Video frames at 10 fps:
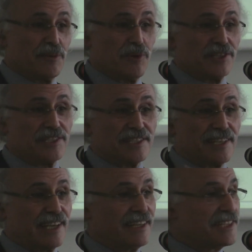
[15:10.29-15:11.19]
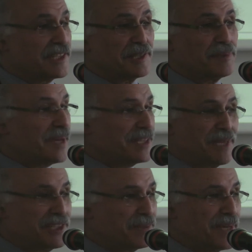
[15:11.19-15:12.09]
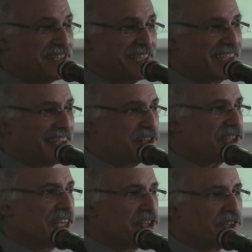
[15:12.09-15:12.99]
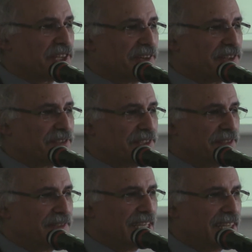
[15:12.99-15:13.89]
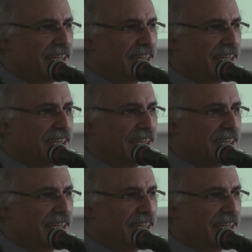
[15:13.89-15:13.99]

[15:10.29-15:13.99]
there was this mental capacity legislation going through.